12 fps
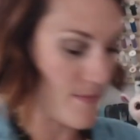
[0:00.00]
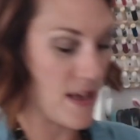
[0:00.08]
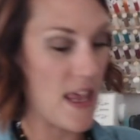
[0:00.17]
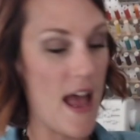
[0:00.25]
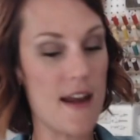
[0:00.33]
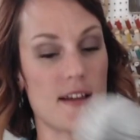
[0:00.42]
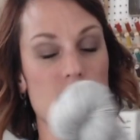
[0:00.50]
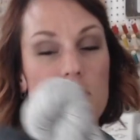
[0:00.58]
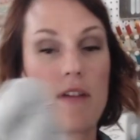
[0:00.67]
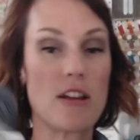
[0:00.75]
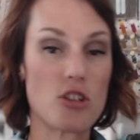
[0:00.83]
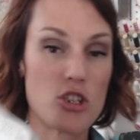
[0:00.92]
Mechanics
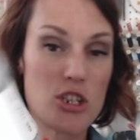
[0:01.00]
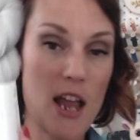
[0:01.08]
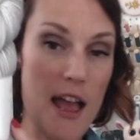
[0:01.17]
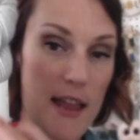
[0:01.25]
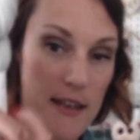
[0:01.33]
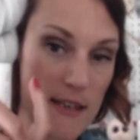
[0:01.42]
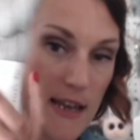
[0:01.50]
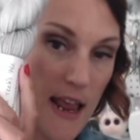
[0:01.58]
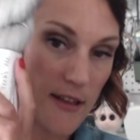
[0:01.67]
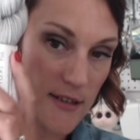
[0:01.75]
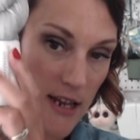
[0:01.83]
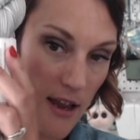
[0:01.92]
Wrench and
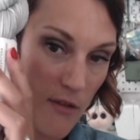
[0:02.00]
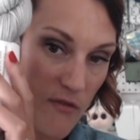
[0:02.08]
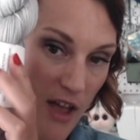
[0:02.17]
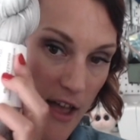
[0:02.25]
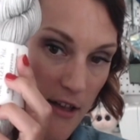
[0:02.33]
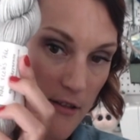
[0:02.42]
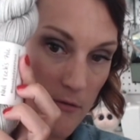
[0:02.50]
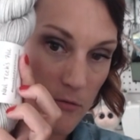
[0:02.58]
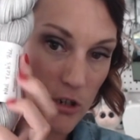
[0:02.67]
Nail Tech File,